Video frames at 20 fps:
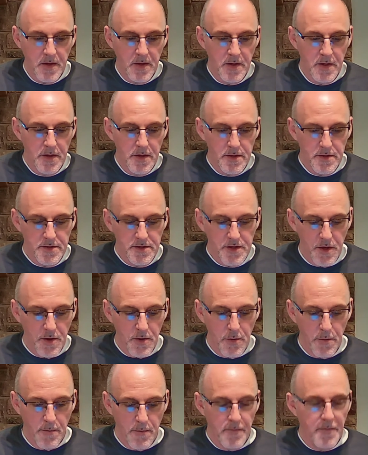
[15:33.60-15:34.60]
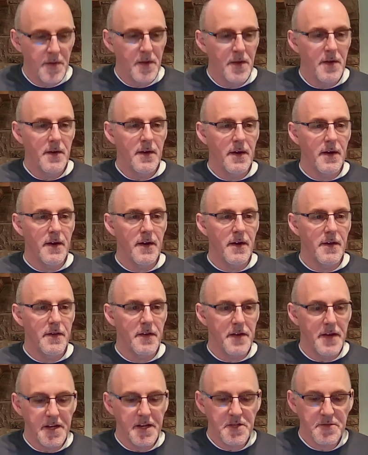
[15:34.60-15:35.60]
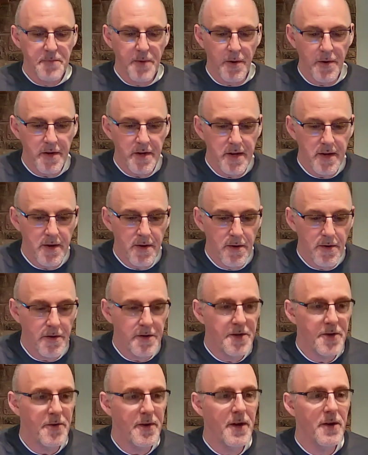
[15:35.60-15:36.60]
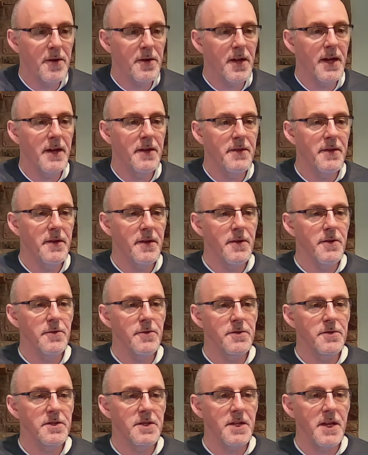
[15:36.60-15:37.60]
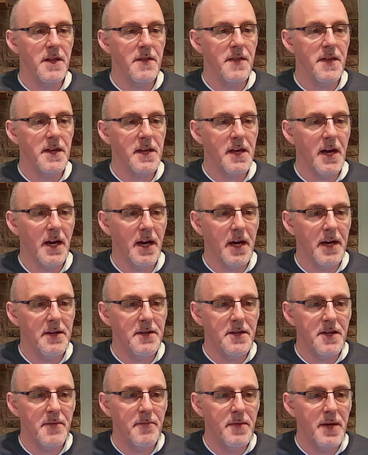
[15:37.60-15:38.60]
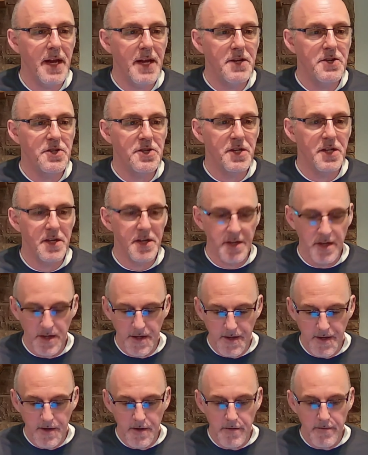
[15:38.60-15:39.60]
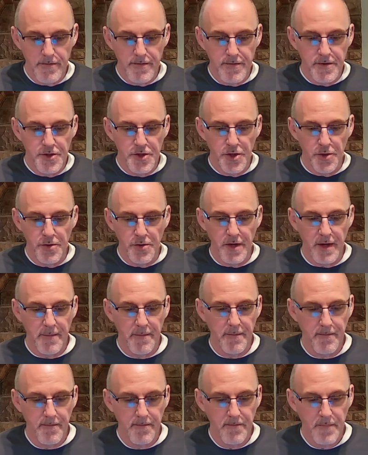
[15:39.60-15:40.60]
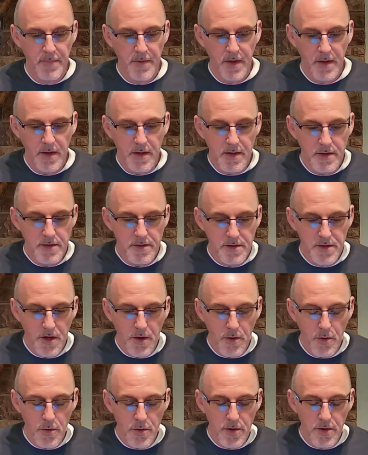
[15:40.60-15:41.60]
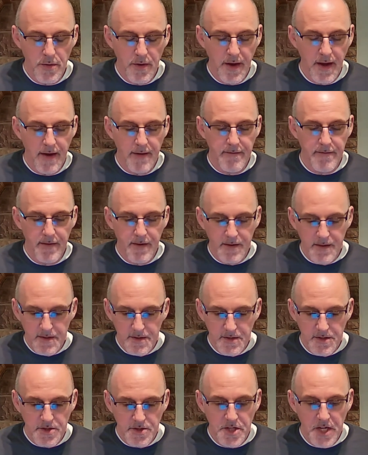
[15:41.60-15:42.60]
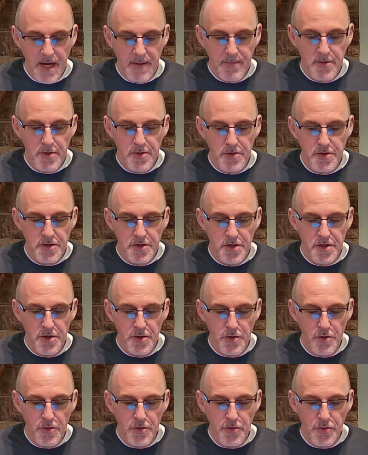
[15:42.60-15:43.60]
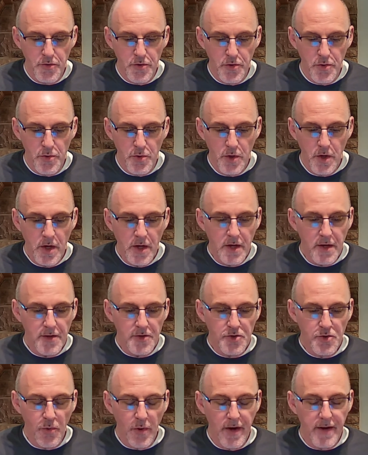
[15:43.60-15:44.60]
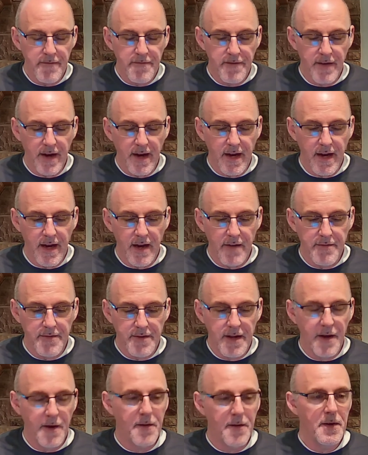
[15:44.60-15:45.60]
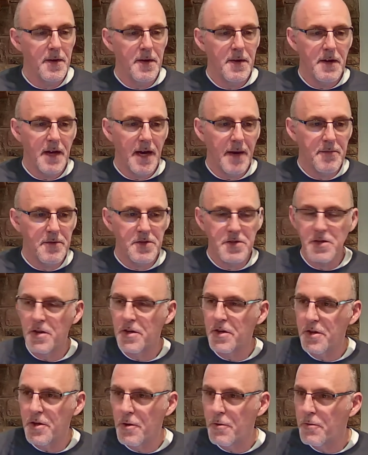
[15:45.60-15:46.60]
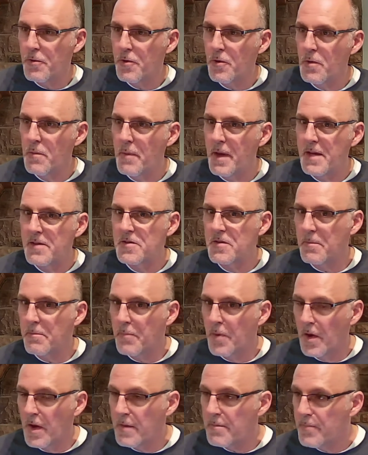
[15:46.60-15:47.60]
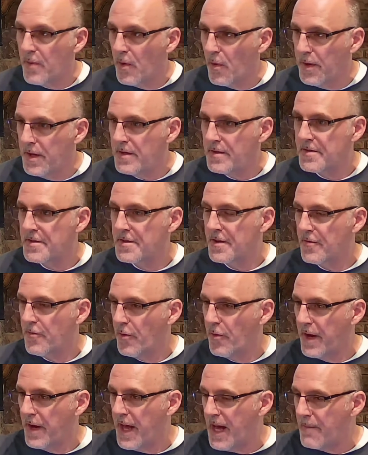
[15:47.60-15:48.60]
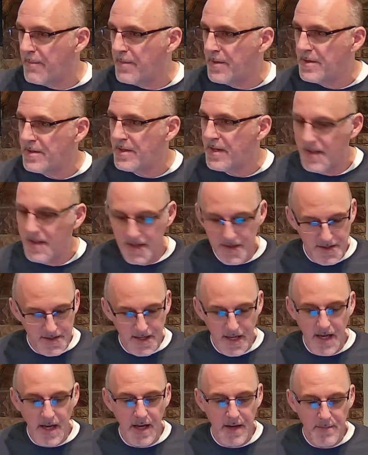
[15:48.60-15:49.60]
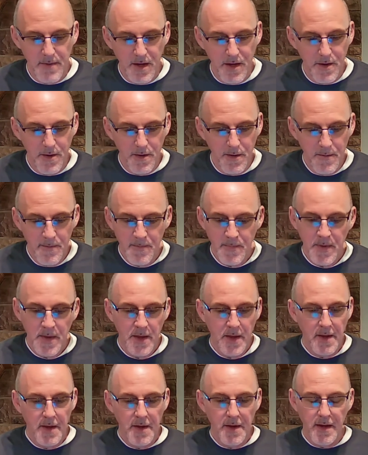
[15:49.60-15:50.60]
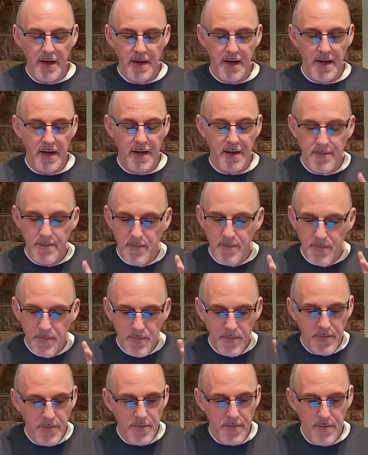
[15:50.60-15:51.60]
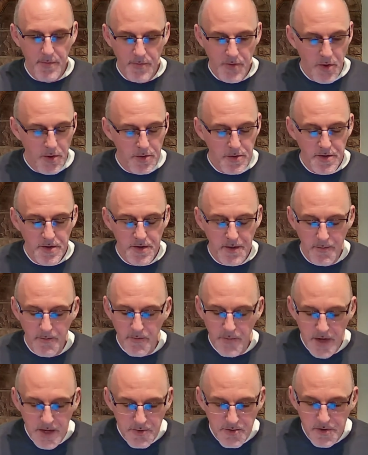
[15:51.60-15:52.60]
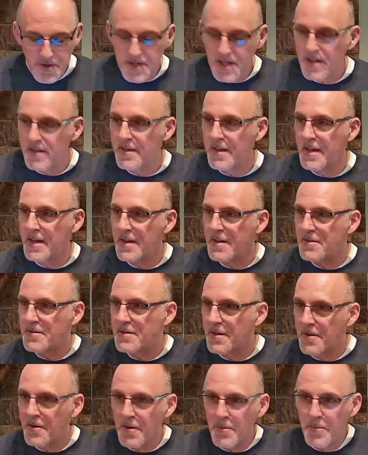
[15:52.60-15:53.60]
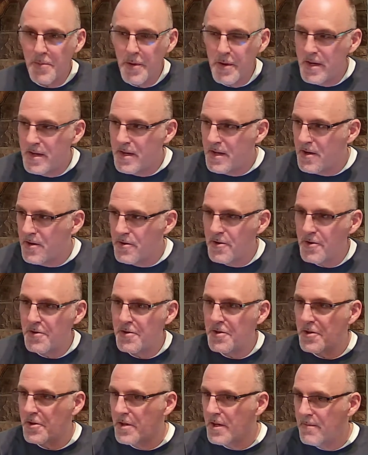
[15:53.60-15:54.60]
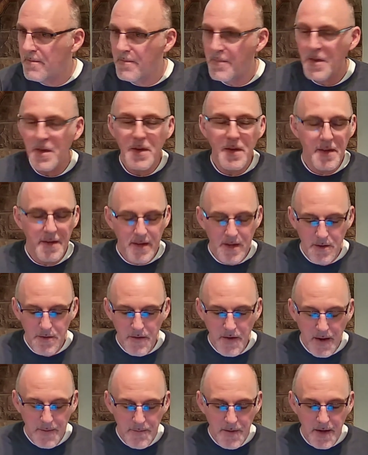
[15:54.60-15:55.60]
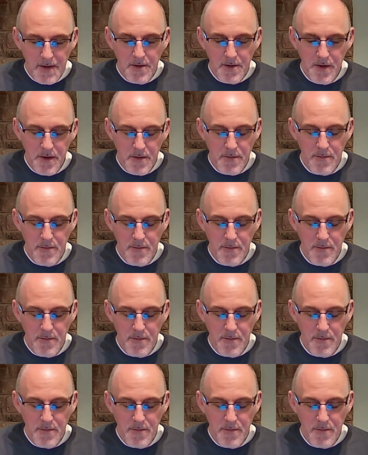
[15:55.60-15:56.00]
So the next part here on your outline there, you'll see the condemnation of Judah. So you have, this is chapters 2 through 25. Now, I'm just going to go through and make some bullet points of what happens in this time here. And there's some interesting things that are put in here that you can, that I'm not going to